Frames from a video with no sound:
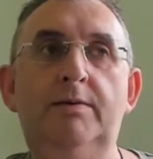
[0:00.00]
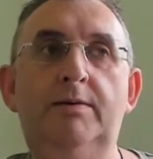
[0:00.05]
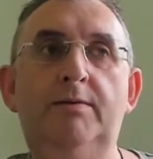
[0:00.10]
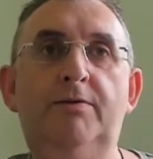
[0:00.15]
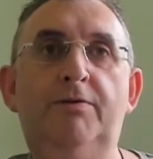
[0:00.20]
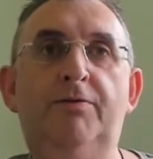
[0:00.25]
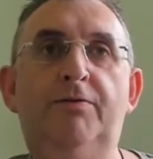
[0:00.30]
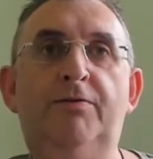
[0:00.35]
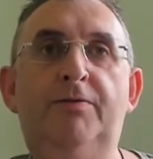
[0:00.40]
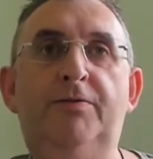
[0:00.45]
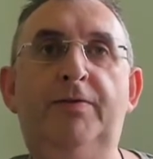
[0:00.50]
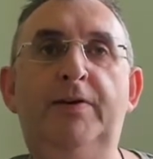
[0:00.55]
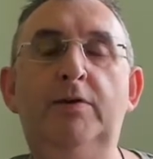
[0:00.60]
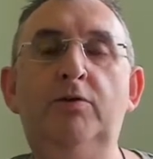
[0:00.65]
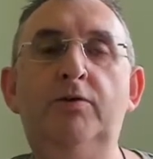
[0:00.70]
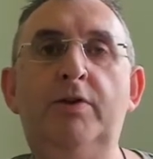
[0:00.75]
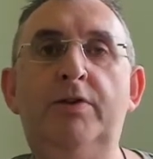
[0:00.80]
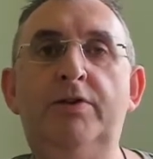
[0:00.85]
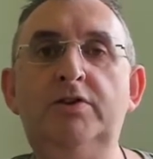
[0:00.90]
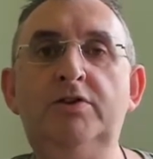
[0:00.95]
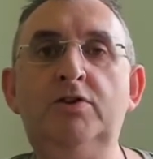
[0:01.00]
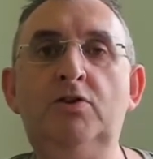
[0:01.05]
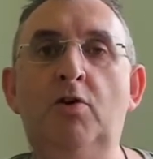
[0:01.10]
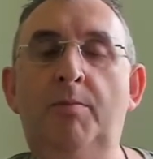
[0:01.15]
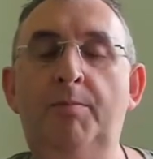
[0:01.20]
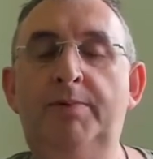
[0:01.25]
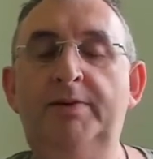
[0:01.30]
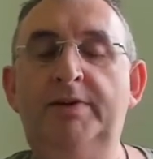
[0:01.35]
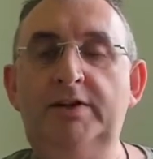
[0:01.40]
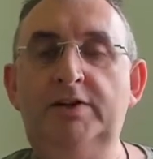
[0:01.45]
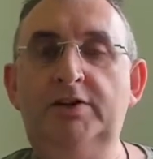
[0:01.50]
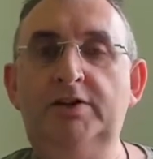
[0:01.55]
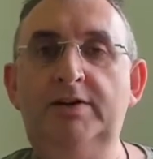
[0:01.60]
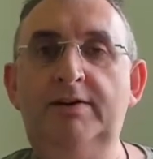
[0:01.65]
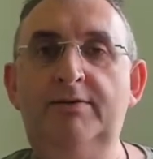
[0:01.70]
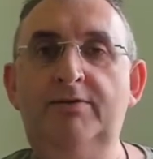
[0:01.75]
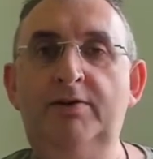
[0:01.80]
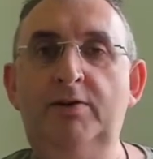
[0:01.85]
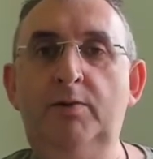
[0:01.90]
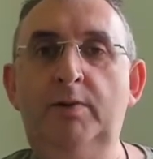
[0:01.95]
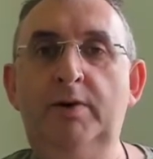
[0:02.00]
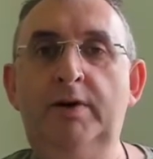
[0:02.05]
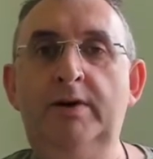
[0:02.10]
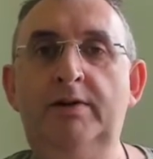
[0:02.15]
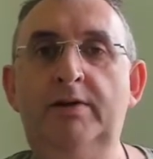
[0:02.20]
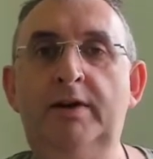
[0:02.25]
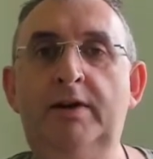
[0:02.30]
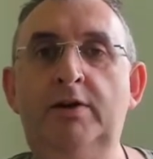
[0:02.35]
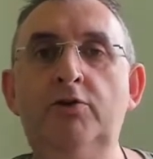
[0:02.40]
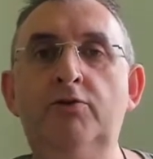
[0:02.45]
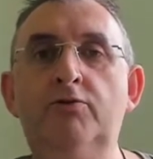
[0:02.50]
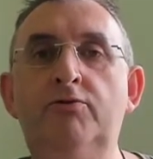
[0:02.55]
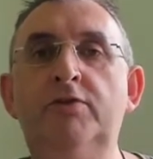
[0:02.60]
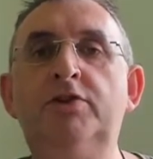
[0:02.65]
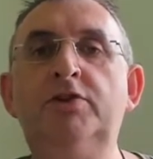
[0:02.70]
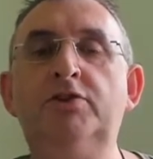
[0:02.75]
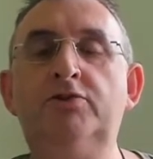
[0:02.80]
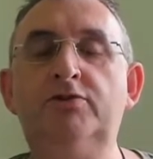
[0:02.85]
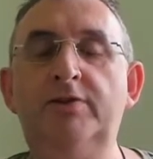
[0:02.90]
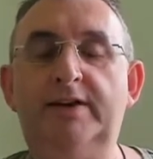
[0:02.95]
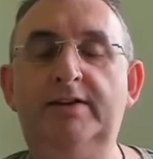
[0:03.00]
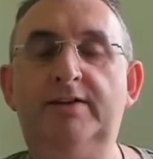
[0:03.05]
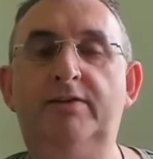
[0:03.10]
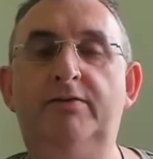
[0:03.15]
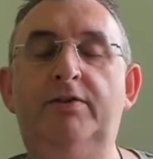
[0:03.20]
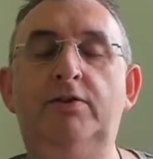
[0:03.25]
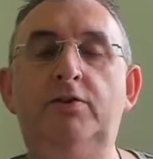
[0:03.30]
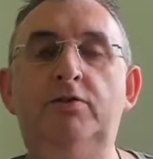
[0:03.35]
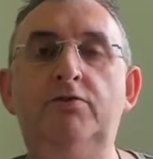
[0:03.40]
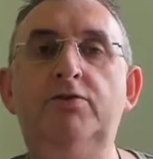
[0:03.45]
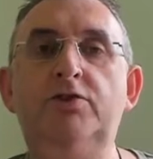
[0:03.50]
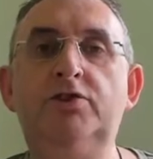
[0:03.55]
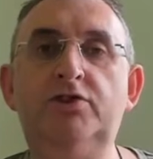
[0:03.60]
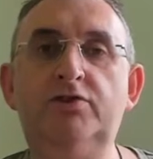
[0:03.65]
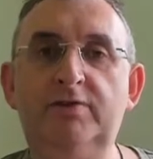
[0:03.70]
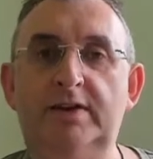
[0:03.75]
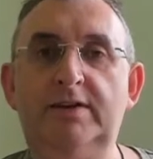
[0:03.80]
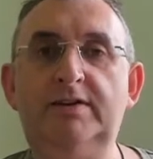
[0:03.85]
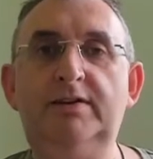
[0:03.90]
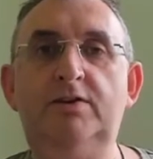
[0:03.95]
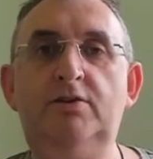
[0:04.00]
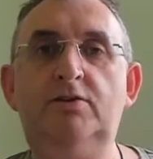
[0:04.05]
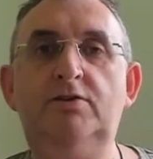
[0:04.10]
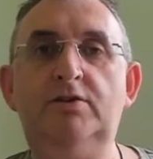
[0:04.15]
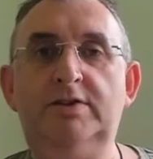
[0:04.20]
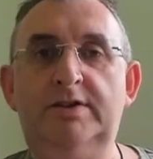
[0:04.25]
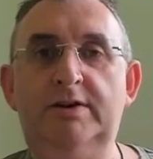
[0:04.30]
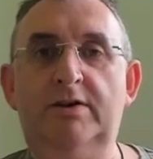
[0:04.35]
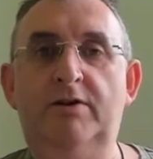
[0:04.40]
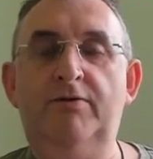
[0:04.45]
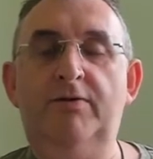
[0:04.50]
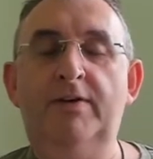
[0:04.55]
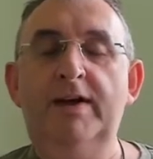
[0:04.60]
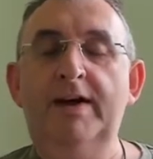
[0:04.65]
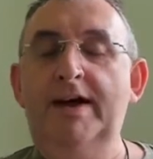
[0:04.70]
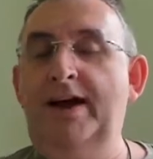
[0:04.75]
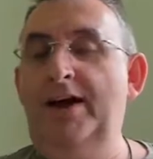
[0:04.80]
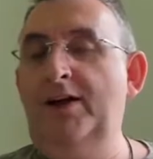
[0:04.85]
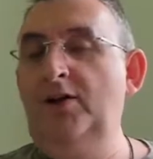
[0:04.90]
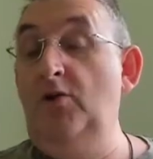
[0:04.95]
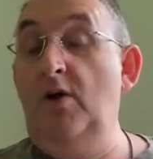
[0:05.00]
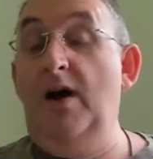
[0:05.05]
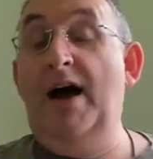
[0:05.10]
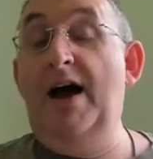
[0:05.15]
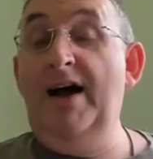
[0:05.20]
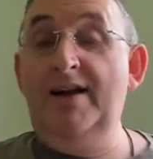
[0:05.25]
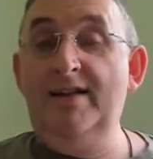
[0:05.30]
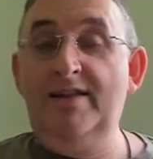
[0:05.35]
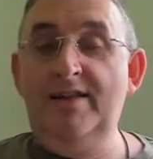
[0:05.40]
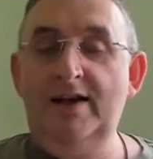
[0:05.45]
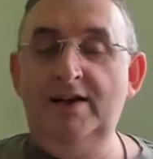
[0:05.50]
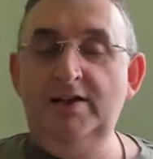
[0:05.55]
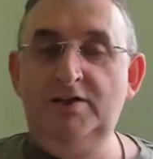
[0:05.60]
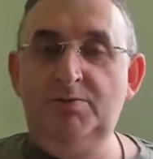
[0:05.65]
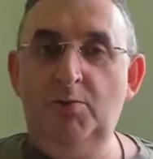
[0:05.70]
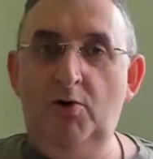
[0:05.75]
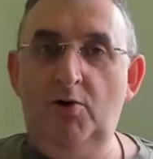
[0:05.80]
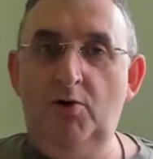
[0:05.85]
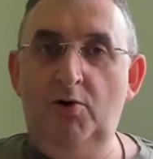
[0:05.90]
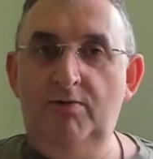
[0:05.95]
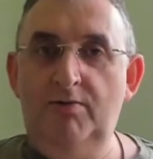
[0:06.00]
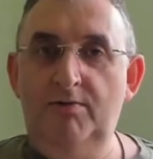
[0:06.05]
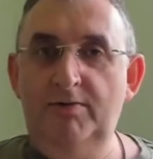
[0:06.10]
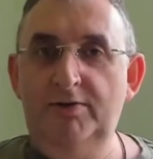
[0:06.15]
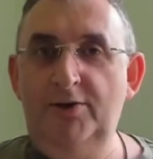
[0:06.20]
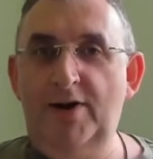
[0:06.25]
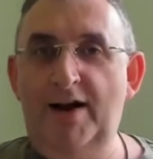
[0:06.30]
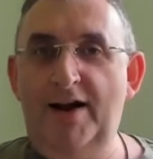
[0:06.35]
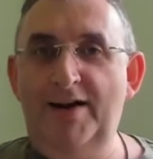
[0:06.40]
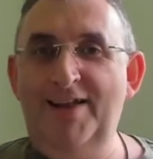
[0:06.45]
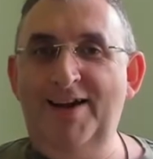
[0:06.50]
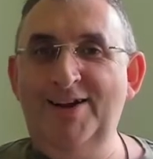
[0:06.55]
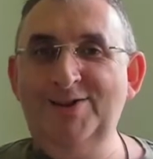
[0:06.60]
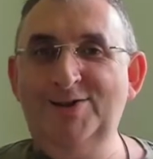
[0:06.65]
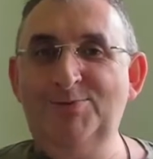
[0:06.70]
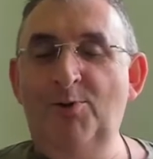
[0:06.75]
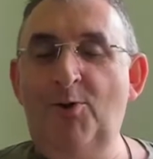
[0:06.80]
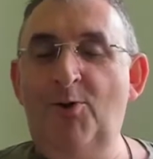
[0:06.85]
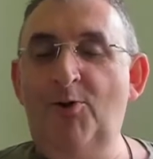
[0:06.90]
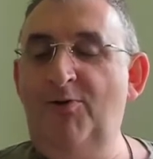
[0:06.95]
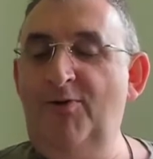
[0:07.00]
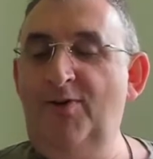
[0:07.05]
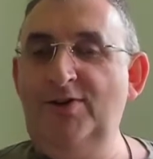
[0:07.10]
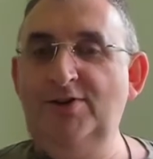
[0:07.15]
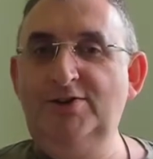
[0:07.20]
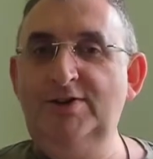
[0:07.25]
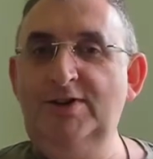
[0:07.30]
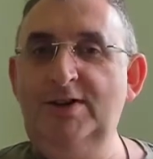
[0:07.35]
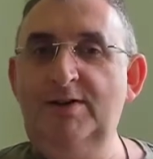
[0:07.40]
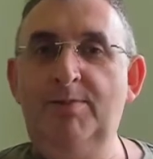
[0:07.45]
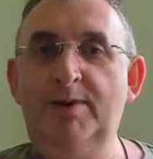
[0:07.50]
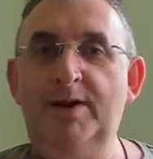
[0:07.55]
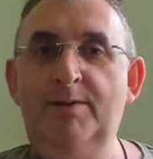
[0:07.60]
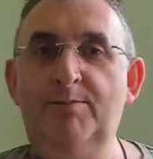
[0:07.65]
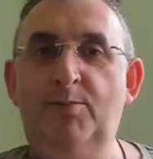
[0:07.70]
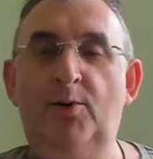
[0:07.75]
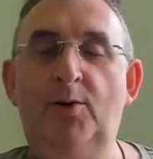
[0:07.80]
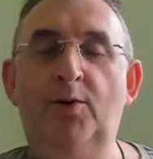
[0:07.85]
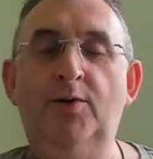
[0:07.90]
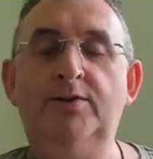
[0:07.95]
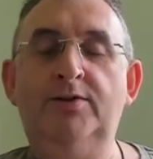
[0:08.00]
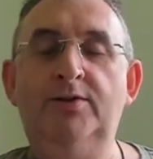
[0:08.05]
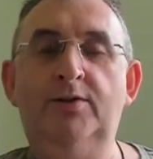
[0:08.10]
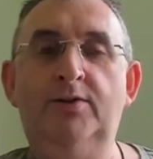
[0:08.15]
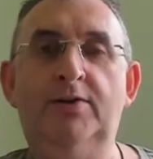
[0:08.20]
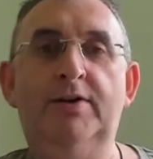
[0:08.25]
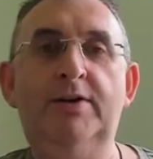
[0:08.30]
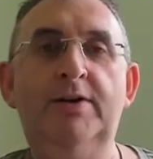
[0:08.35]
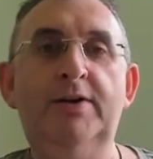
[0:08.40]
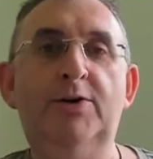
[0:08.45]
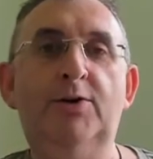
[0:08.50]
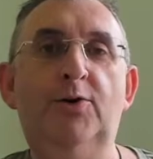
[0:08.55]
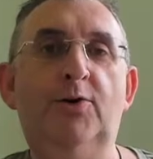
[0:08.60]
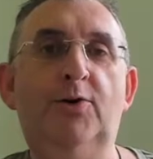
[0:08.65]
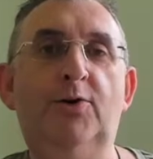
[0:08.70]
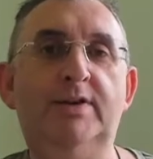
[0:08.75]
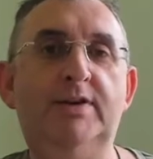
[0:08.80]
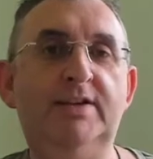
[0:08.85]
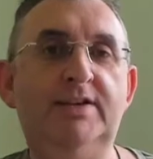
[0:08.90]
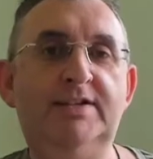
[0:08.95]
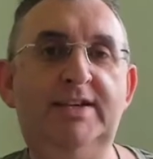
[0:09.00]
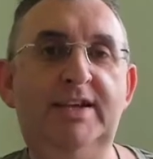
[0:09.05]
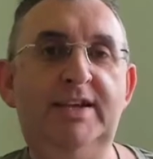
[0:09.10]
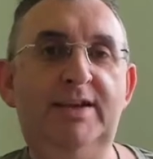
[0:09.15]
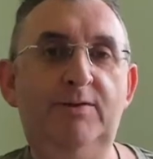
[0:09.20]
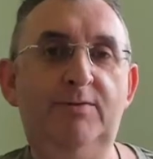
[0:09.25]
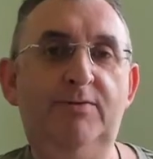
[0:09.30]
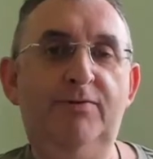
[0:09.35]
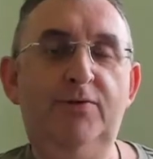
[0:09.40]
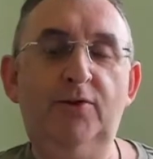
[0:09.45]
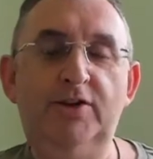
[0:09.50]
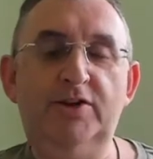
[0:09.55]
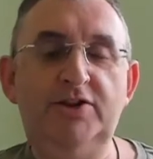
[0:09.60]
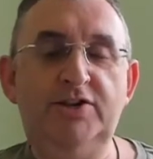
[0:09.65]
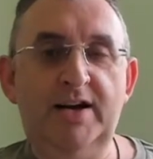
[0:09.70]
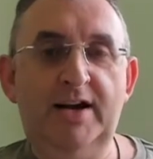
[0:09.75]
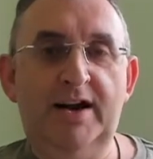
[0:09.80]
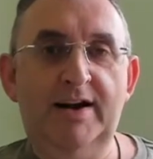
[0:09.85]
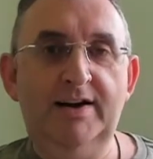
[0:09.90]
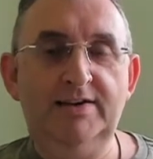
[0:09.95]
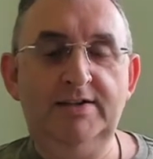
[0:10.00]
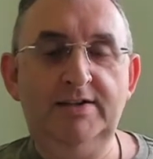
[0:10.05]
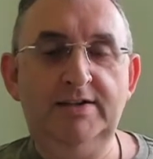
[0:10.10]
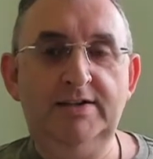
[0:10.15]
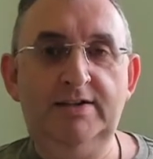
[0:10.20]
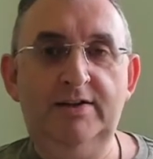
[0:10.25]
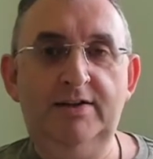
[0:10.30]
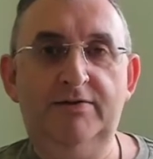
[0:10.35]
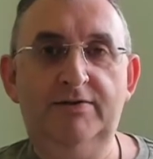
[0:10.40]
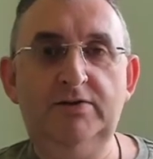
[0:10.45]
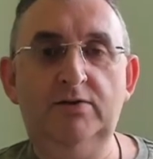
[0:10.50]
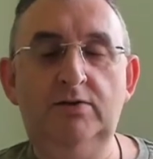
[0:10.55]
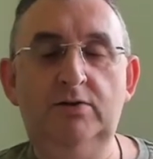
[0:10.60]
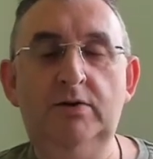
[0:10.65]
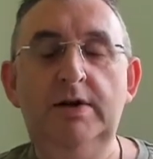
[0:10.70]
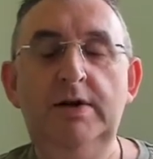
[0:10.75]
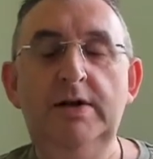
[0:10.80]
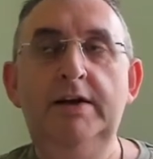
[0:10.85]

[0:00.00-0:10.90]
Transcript: feel that there's competition everywhere, then you're restrictive and you're restricting yourself, and you are that small fish in the big pond or in the sea full of sharks and stuff. So